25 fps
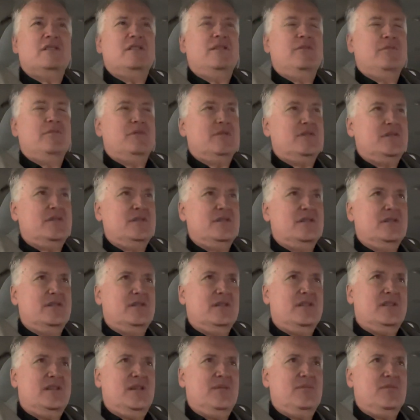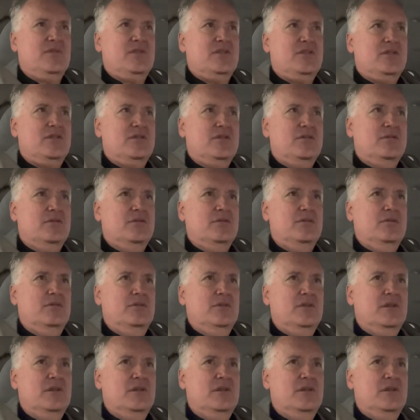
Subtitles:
It was an attempt to